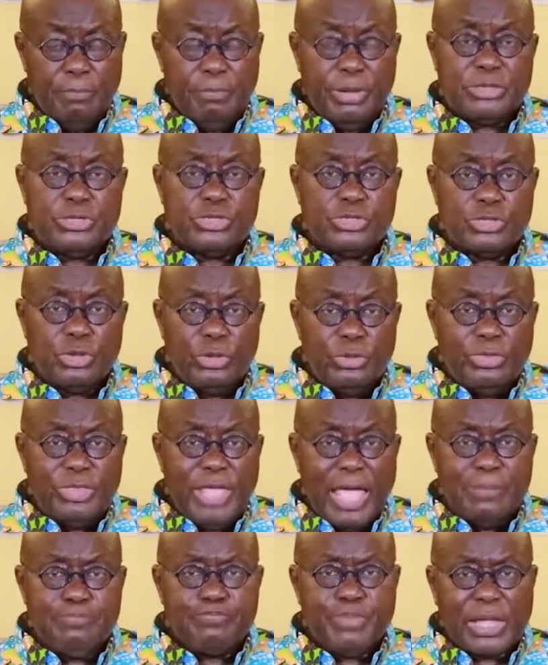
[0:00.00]
But should
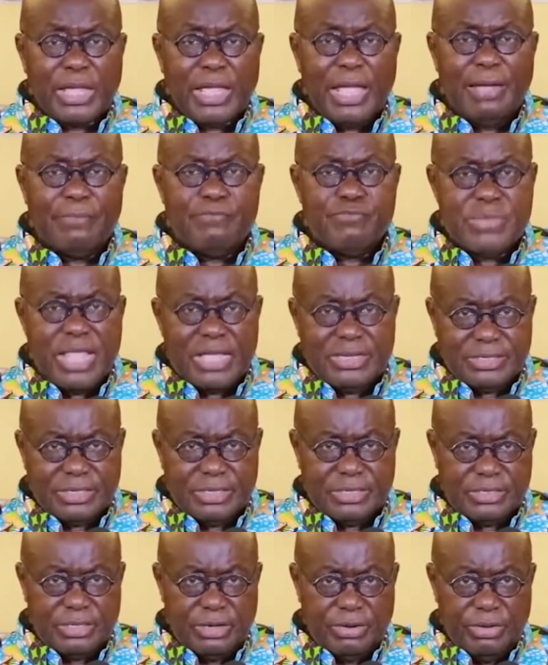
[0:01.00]
that become
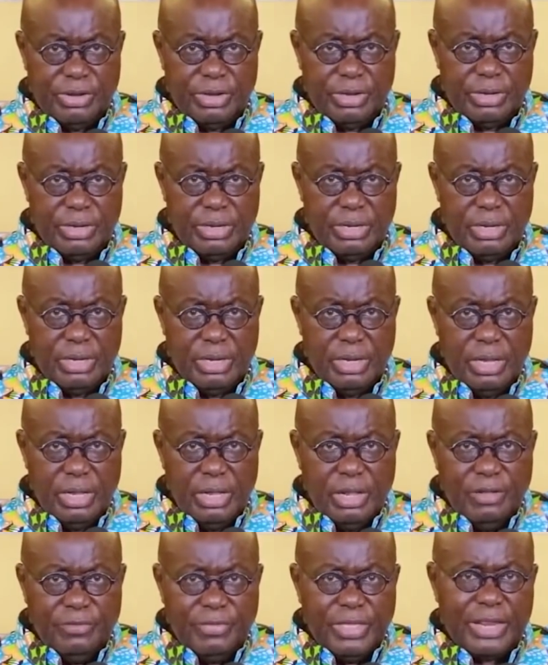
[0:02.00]
necessary,
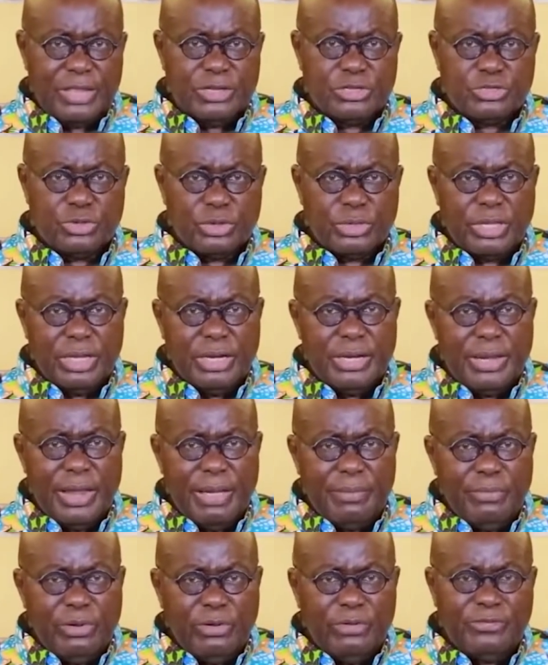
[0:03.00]
that is, should the
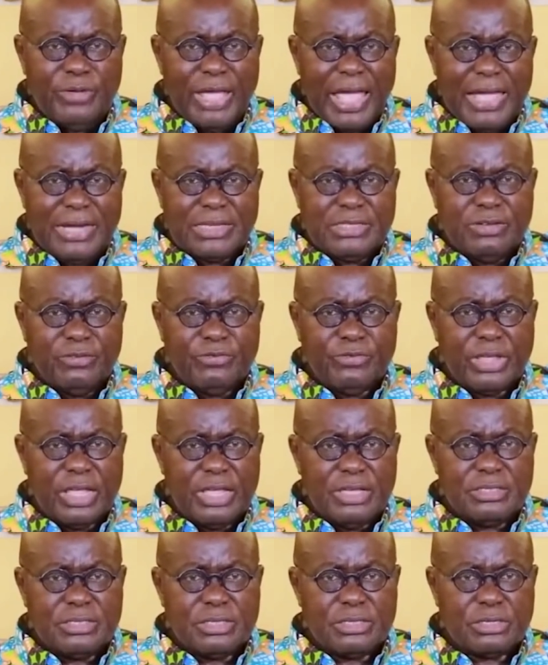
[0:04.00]
number of active
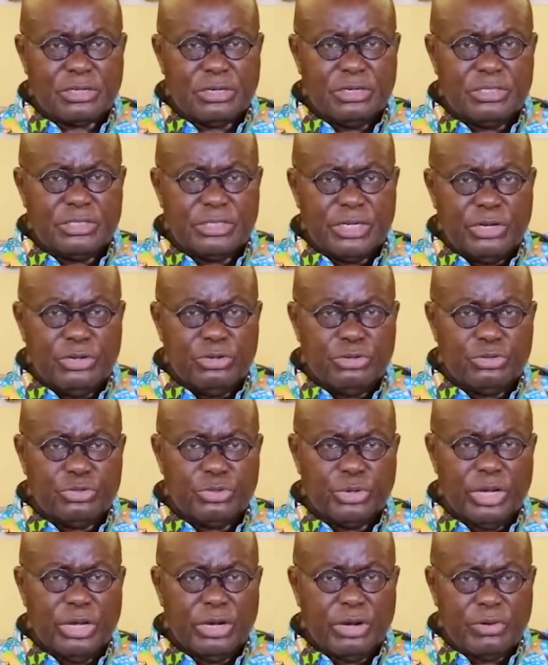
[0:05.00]
cases continue
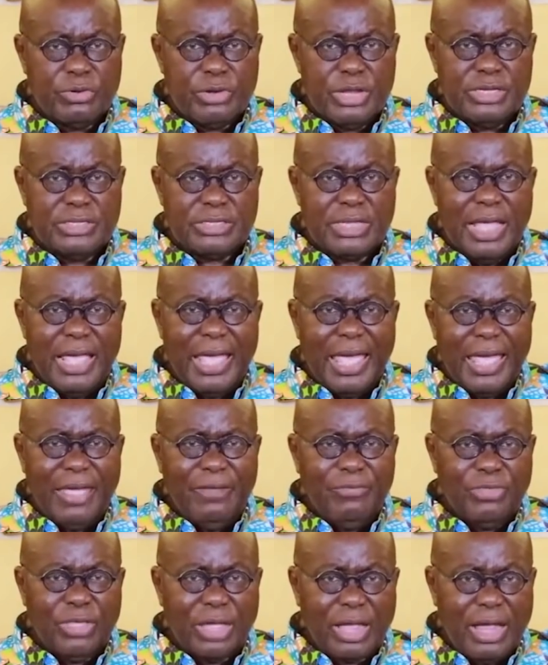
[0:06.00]
to increase
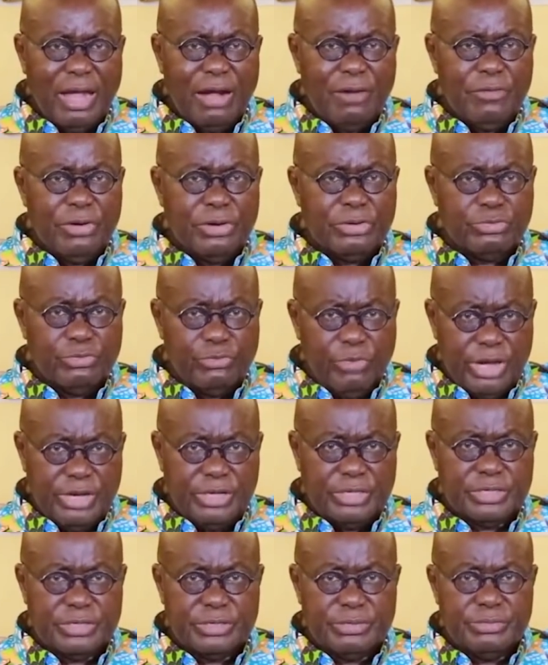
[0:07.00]
at the current
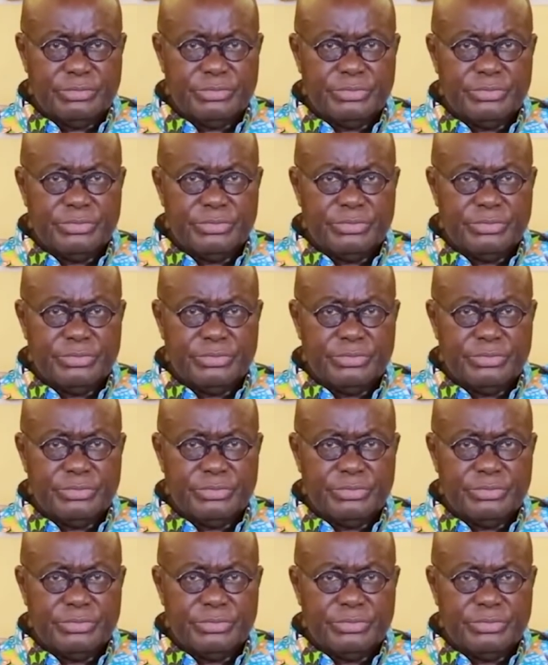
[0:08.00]
rate,